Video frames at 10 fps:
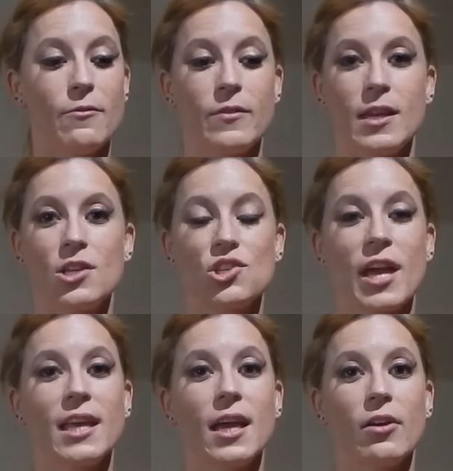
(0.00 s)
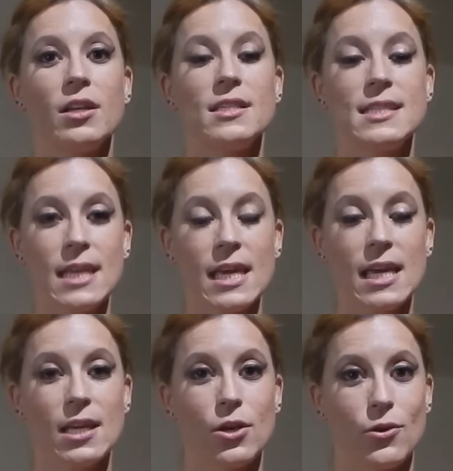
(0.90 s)
finished, I
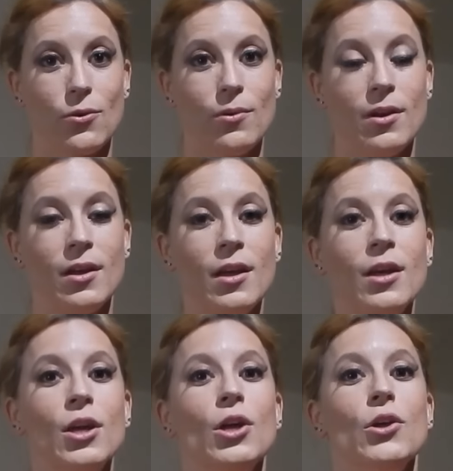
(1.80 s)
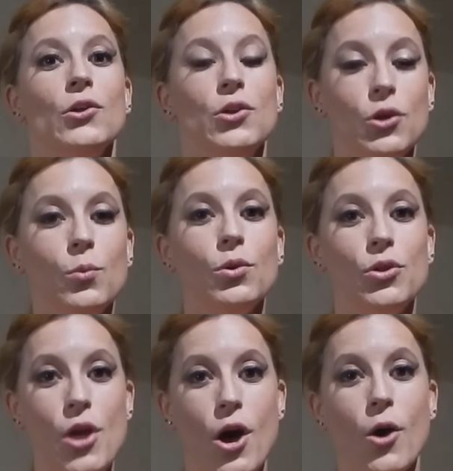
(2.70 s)
guarantee you, you will
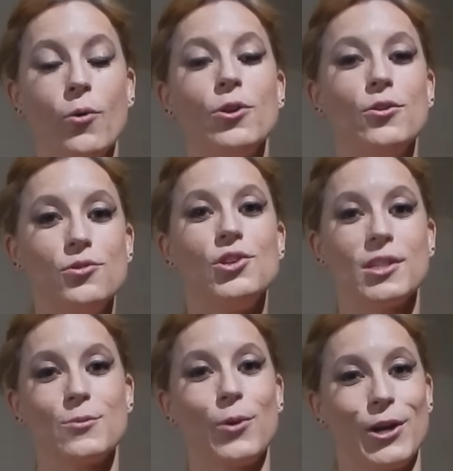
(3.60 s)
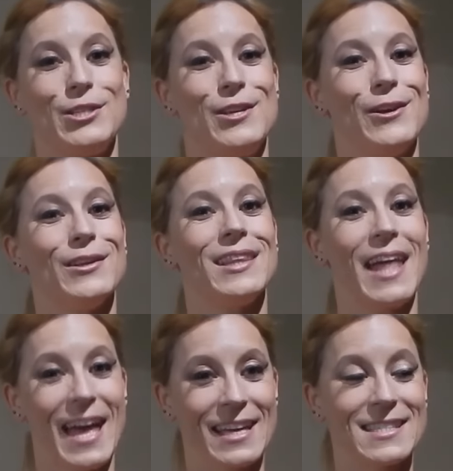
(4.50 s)
know you just worked your
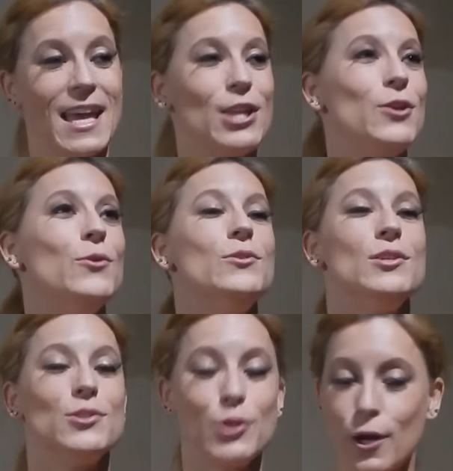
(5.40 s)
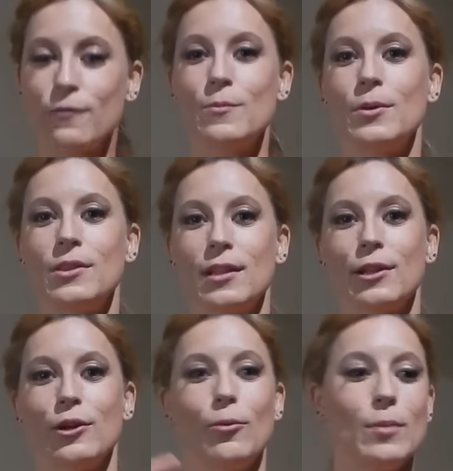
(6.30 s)
legs and you deserve to put the
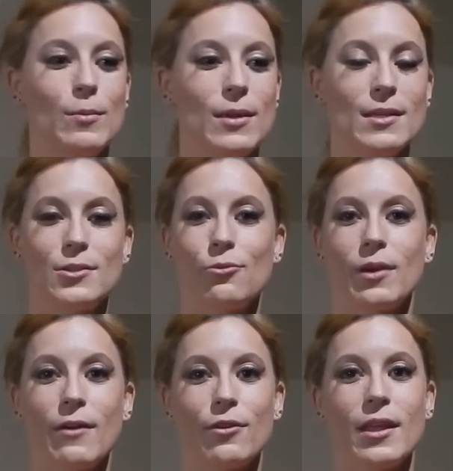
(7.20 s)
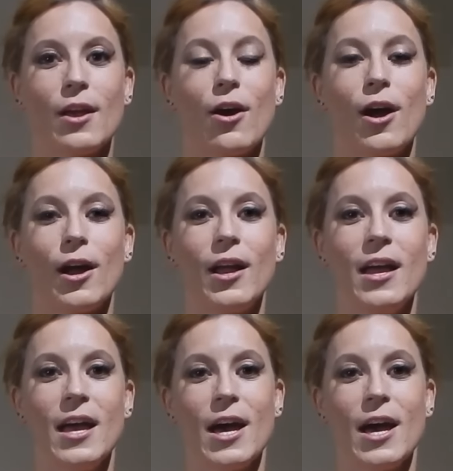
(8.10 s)
little memes or whatever they are